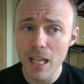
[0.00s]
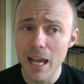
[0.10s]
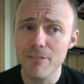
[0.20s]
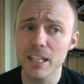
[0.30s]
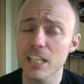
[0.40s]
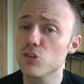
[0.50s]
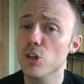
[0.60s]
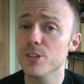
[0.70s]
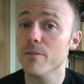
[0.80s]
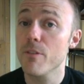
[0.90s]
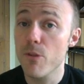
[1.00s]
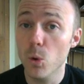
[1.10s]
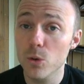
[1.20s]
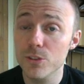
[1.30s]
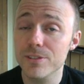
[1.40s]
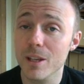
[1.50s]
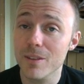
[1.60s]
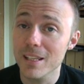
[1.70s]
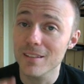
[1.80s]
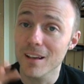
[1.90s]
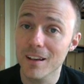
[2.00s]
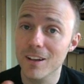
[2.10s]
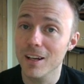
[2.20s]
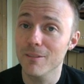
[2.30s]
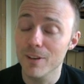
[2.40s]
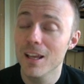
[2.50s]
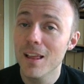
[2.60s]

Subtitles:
having intrusive thoughts. So these are kind of